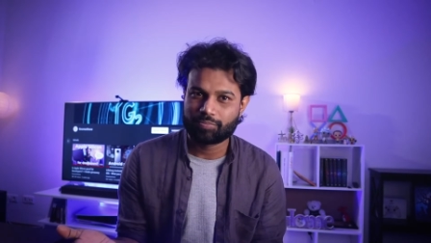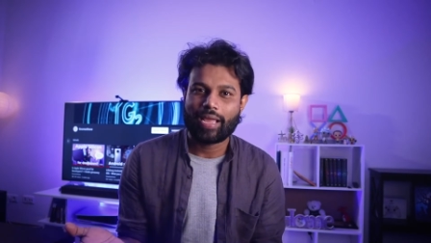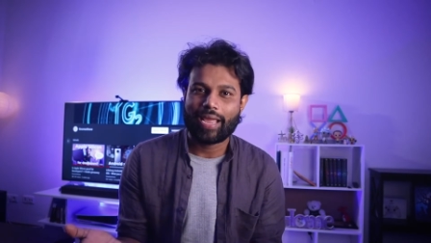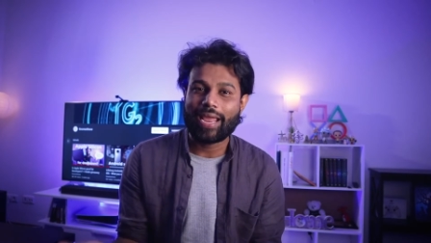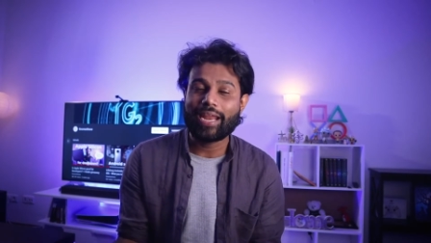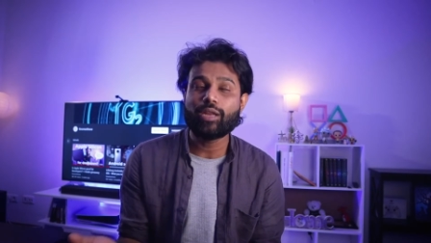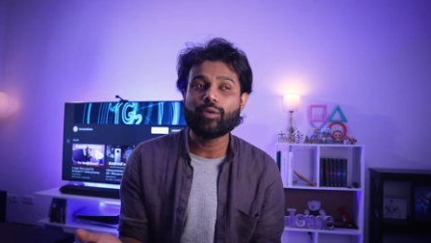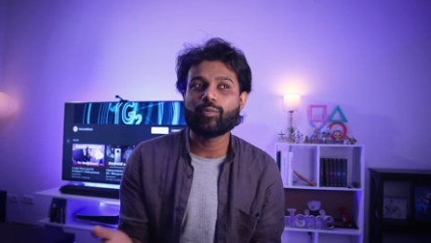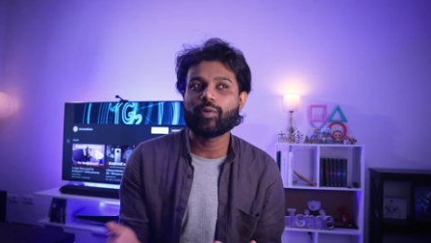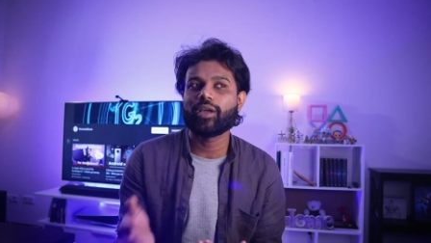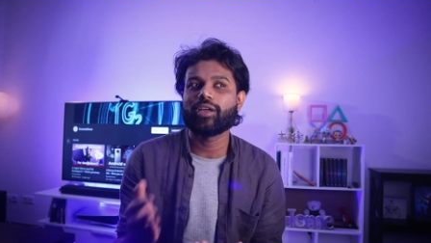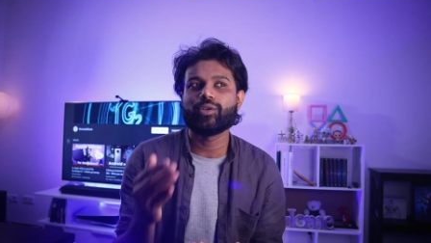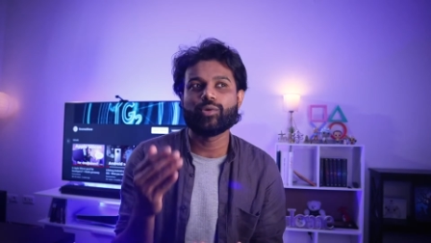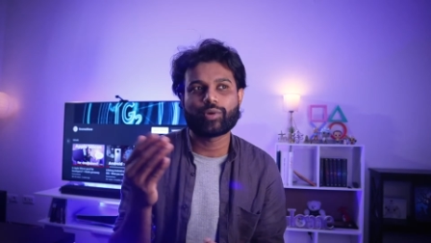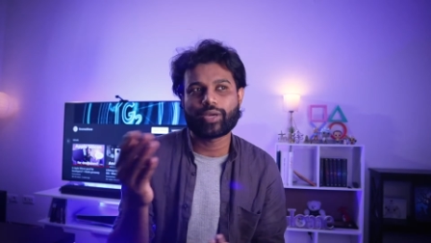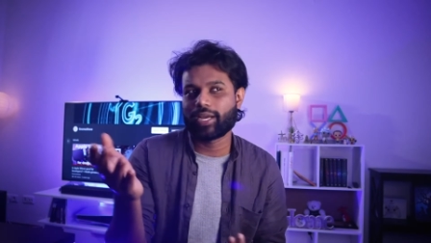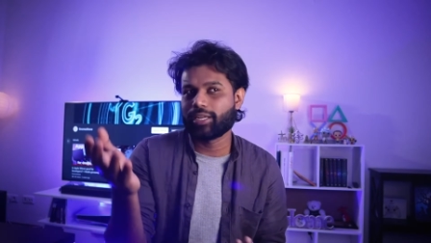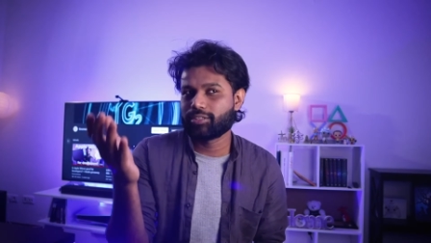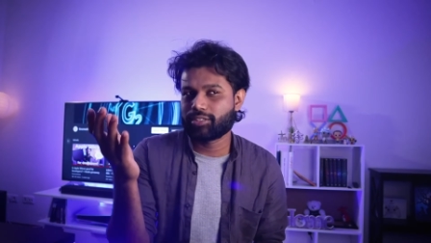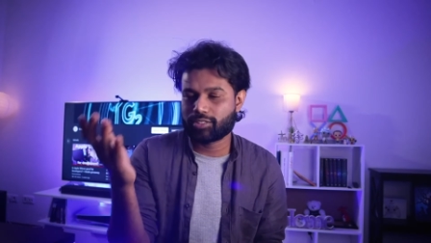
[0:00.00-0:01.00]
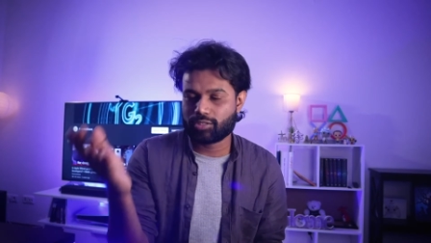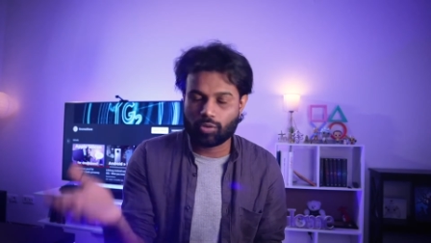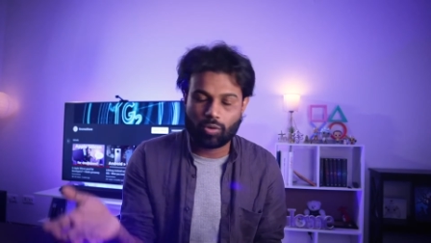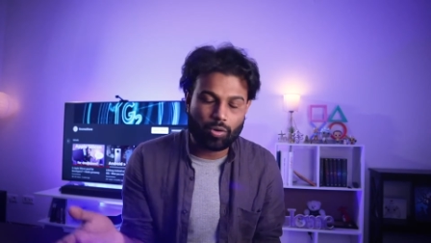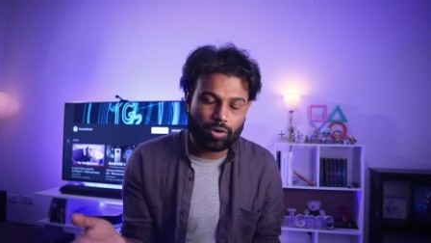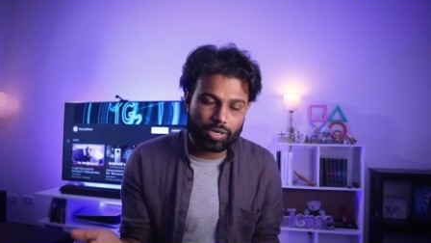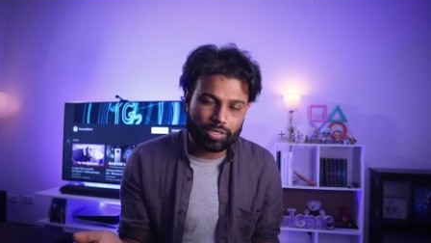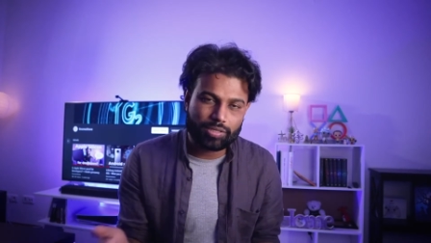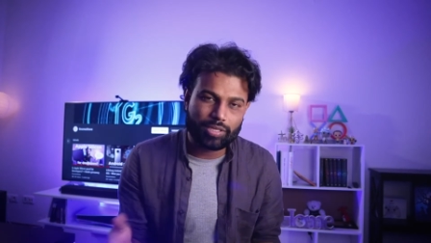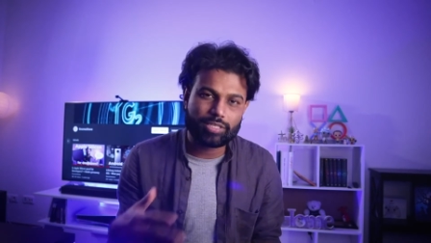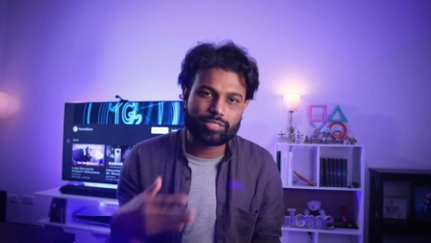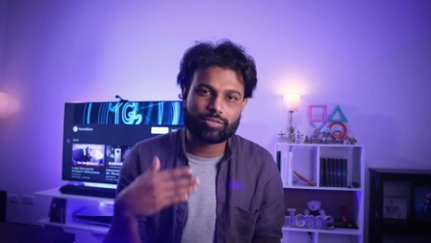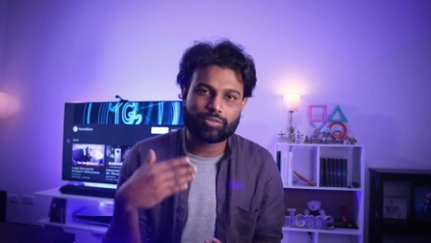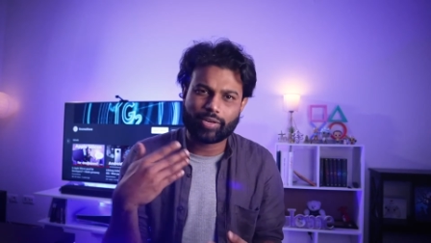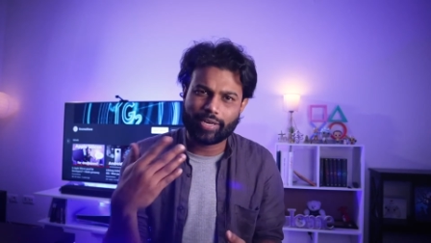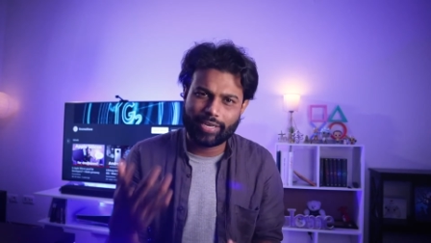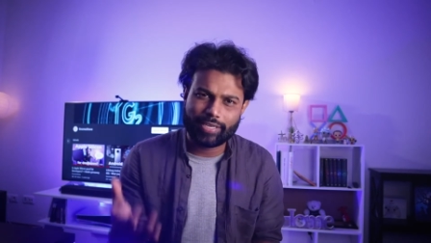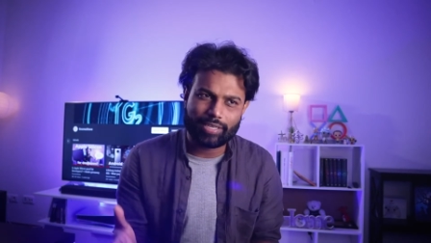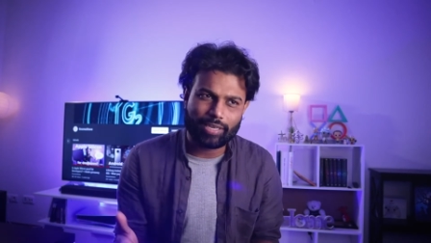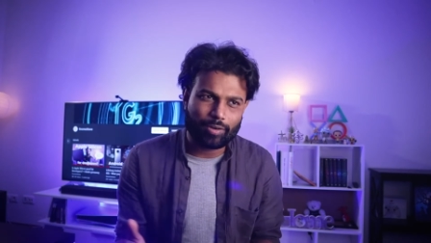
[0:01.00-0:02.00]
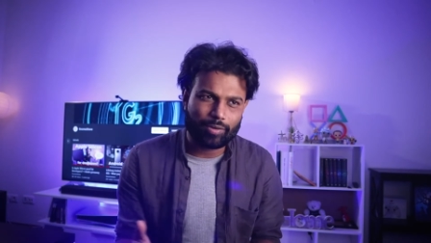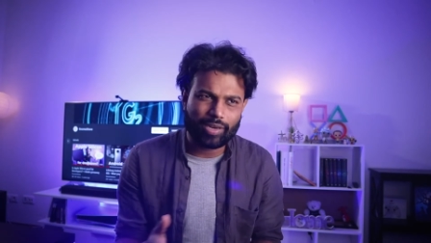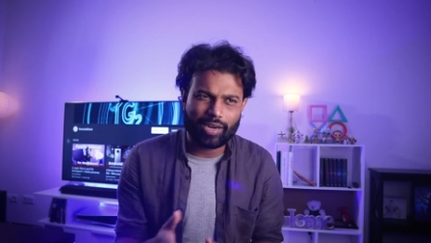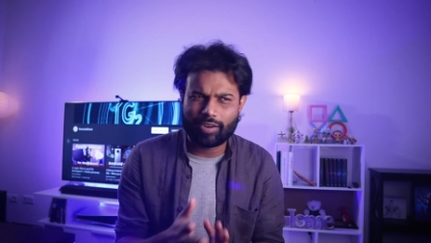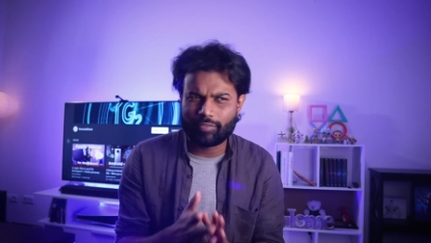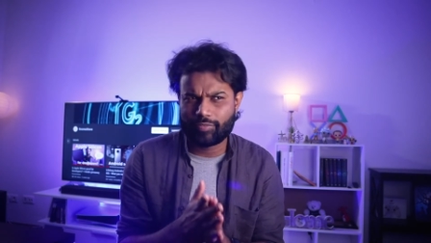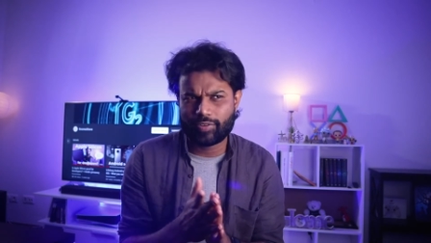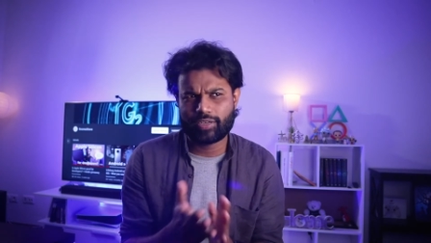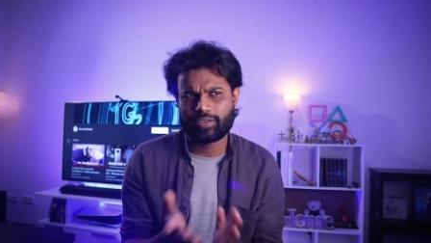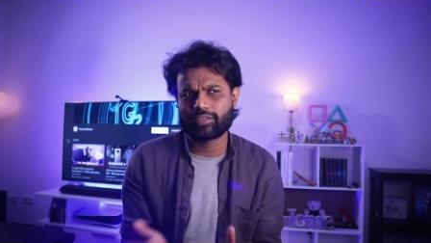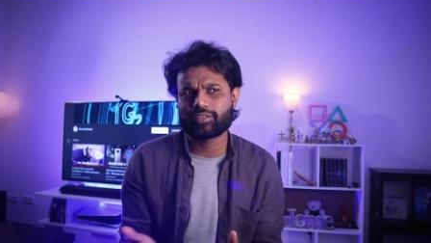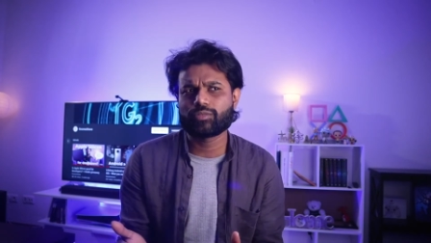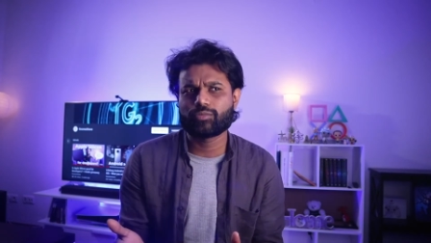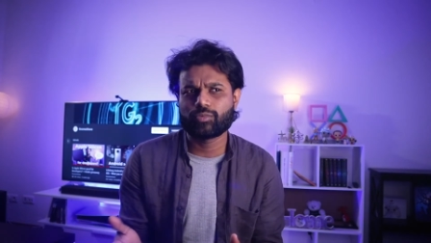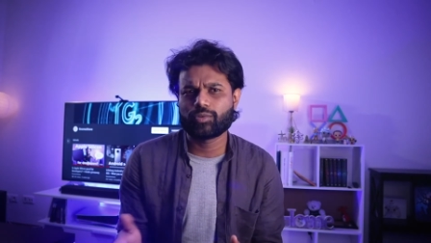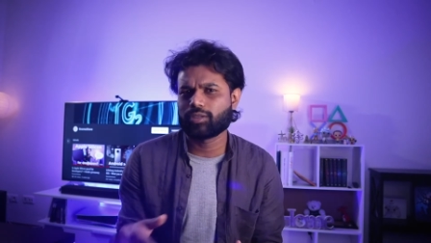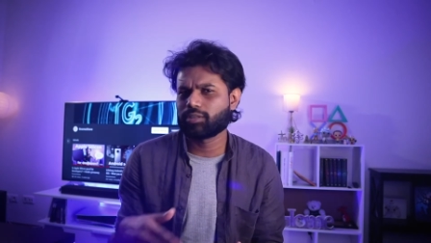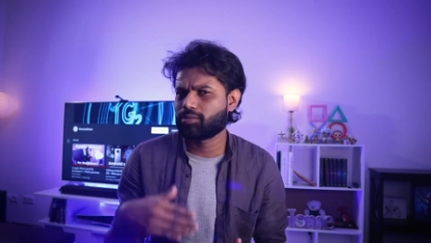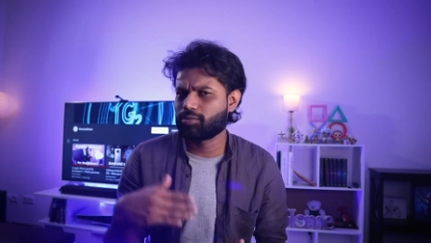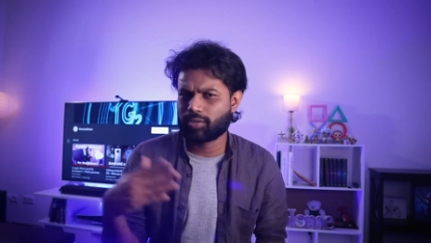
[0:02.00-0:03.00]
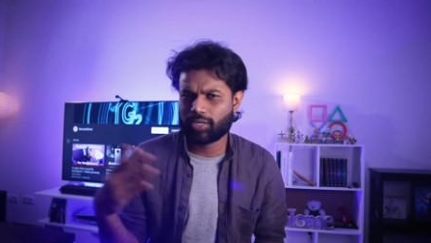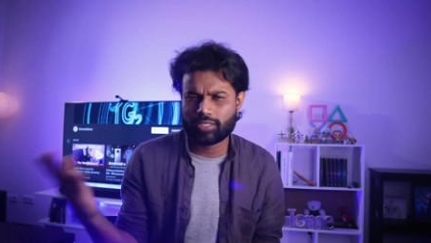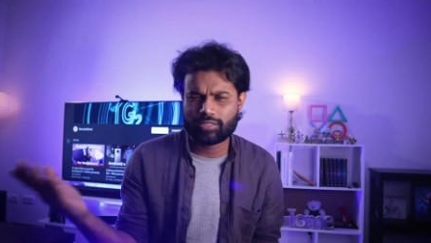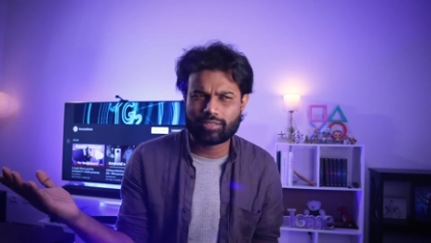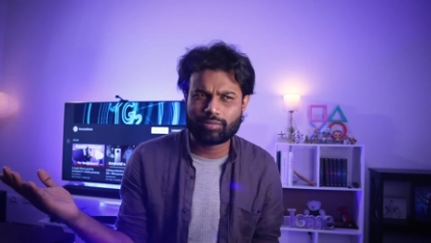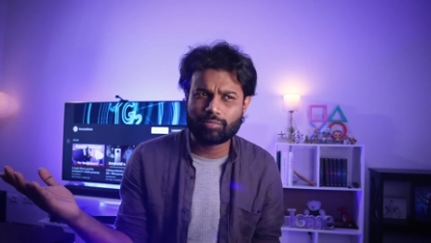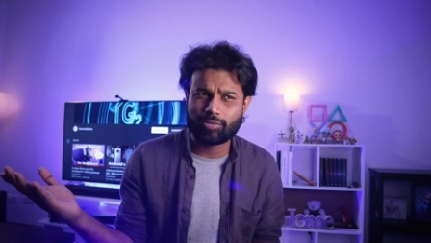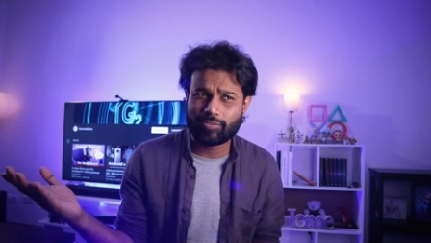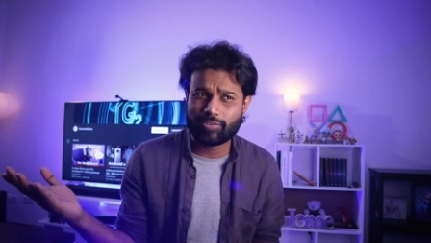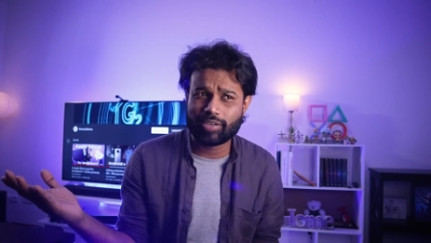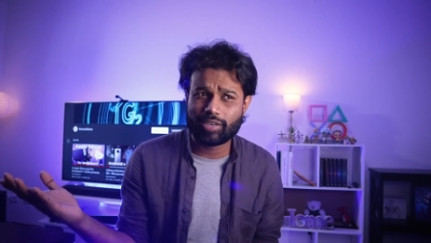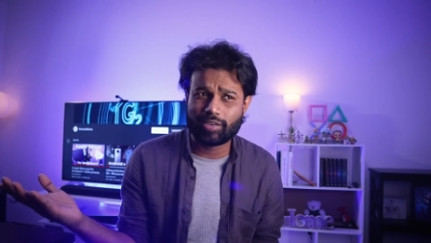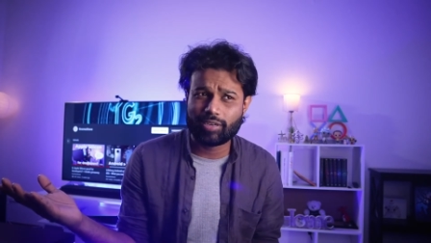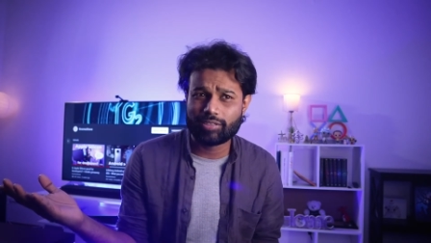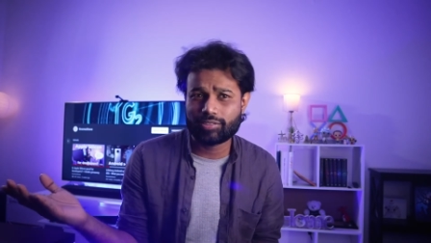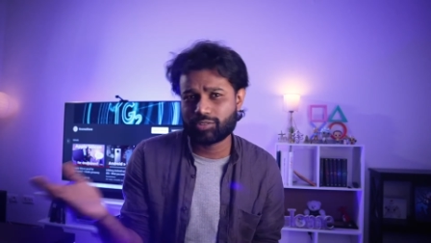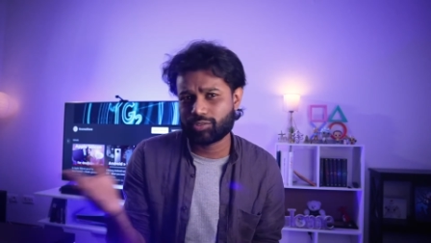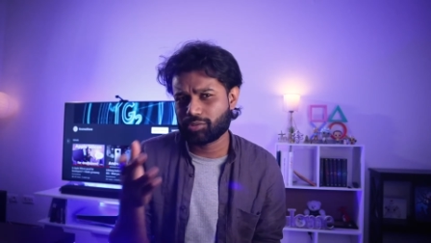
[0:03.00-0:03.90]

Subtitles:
Anyway, you can just order this, try it out, and if it doesn't work, you can simply return it.